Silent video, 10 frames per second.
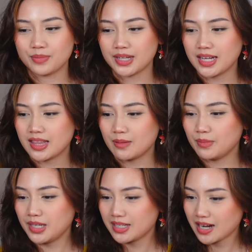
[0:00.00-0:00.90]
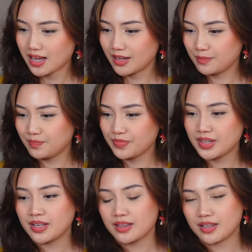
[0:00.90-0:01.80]
But in the meantime,
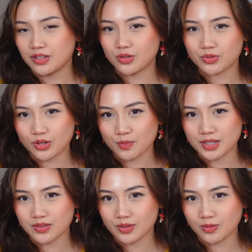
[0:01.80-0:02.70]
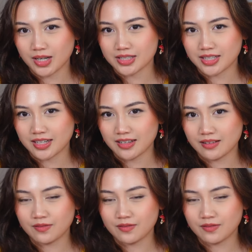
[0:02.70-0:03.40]
thank you so much for watching.